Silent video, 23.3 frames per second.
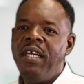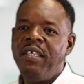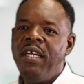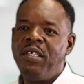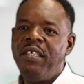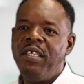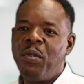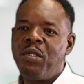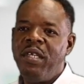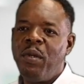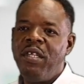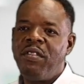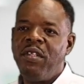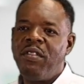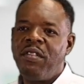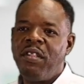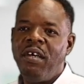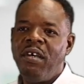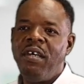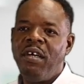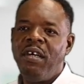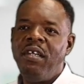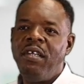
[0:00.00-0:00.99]
the
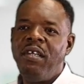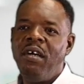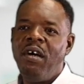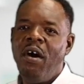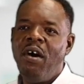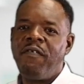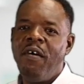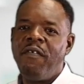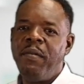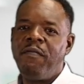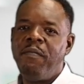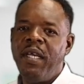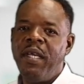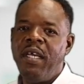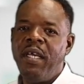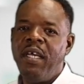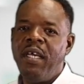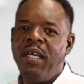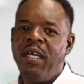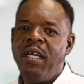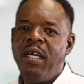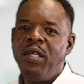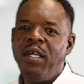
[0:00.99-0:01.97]
23rd of
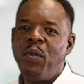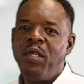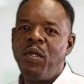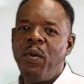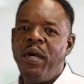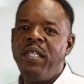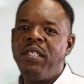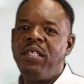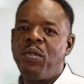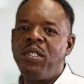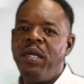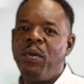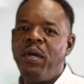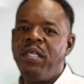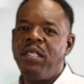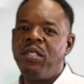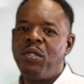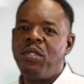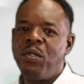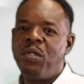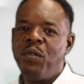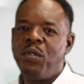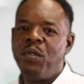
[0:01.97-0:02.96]
May,
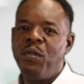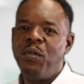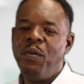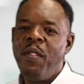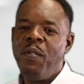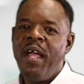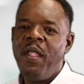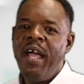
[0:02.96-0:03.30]
2022,